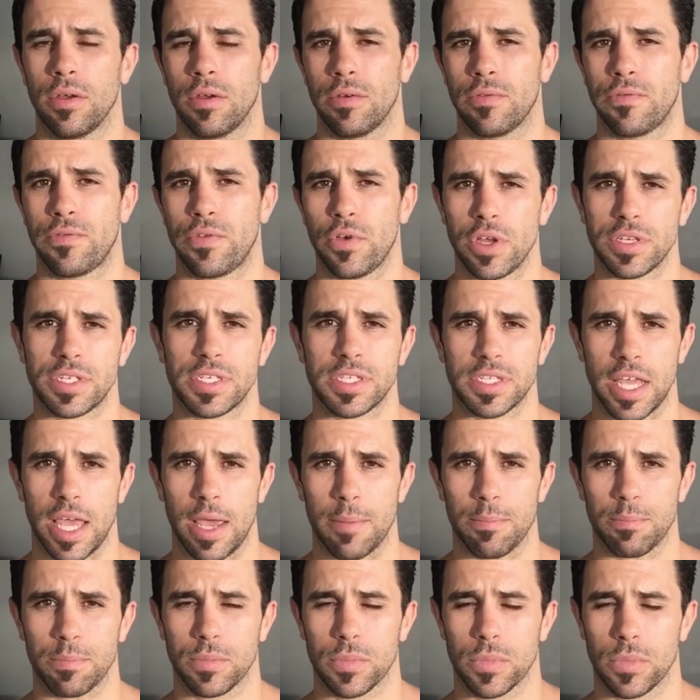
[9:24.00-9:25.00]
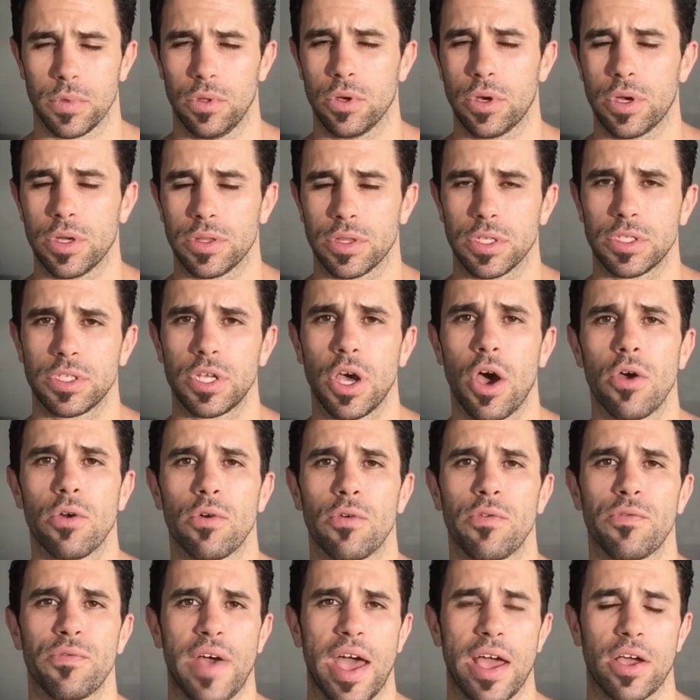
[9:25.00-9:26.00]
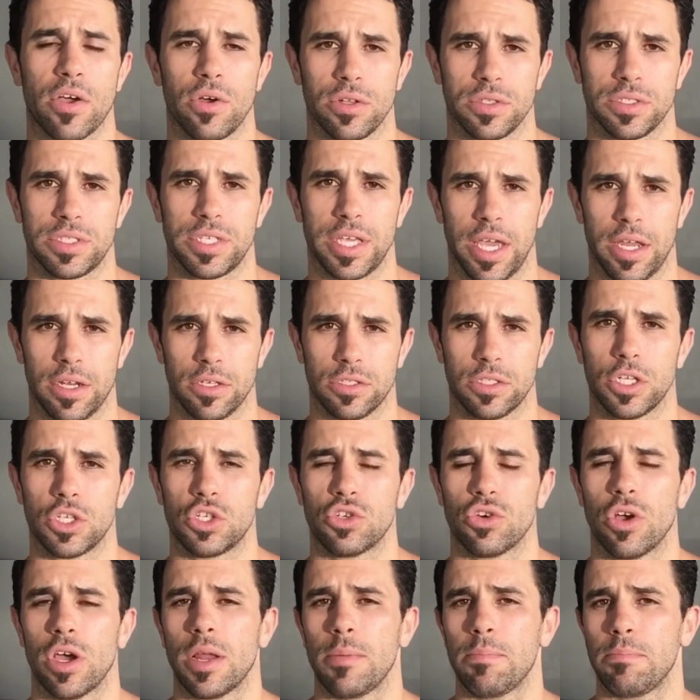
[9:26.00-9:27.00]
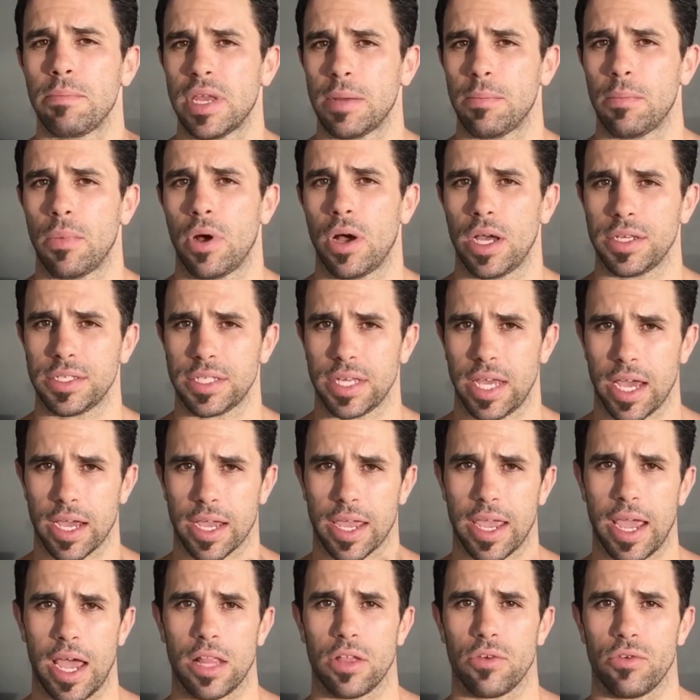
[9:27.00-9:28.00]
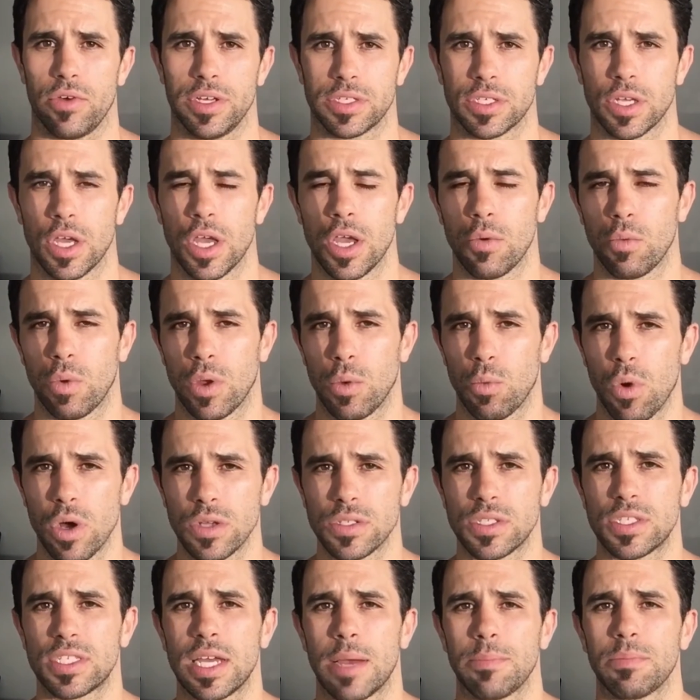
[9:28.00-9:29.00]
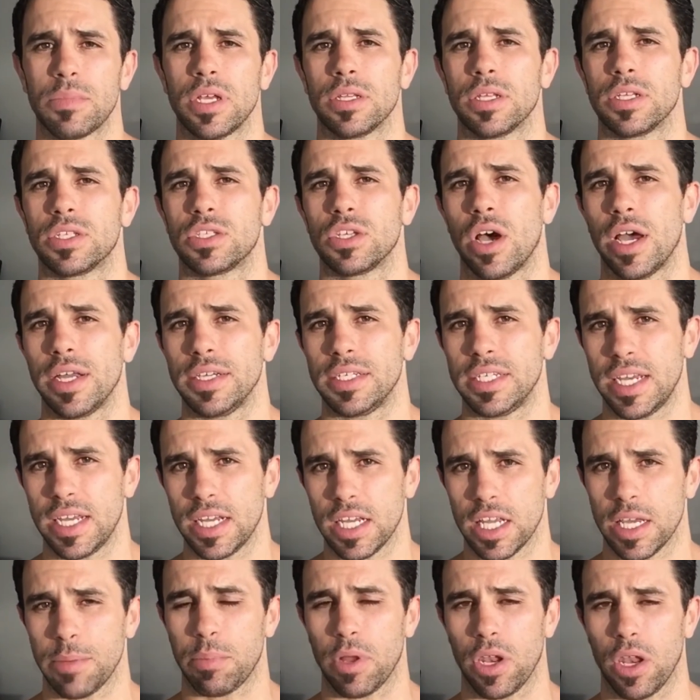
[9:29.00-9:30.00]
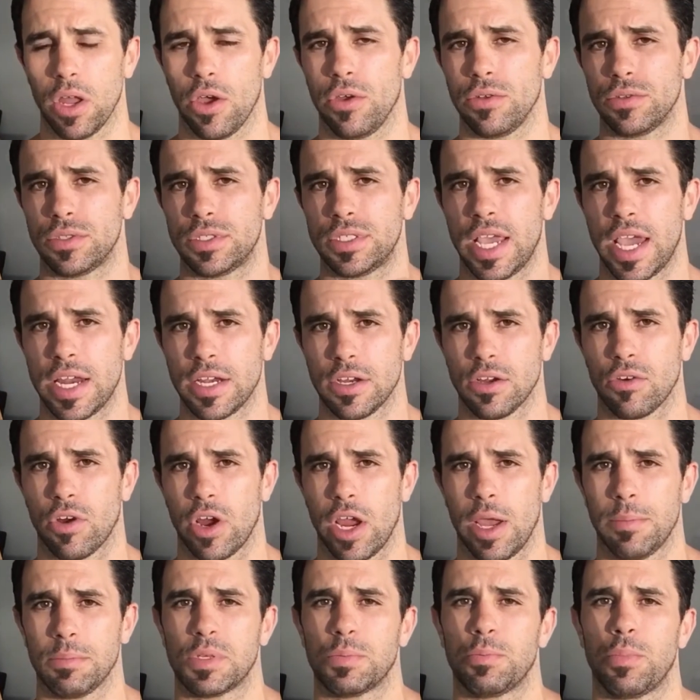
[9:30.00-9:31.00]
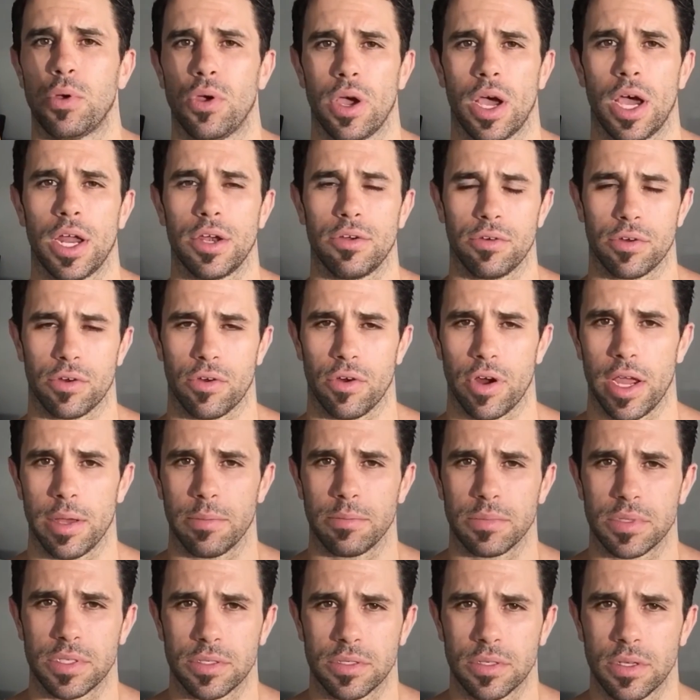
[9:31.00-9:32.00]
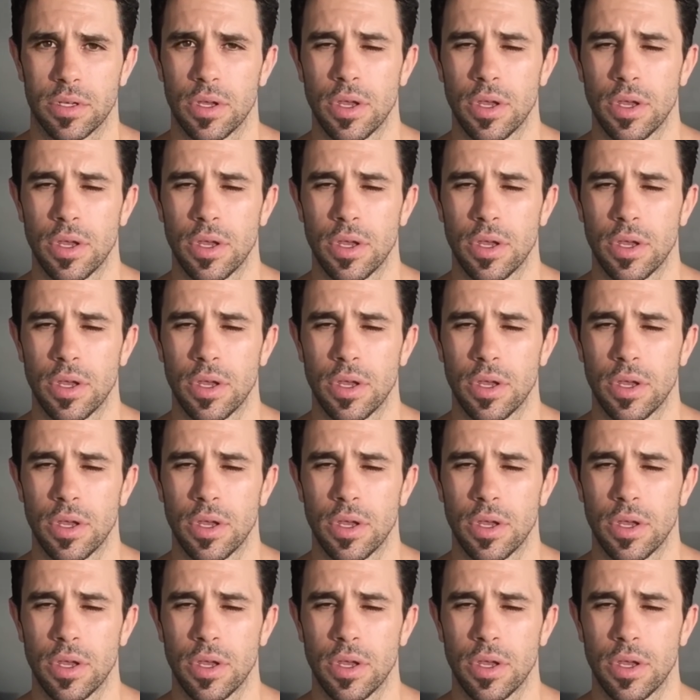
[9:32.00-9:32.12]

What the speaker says: First step, look at the total fat content to try to minimize our calories. We want something that's ideally below 10 grams per 100 grams.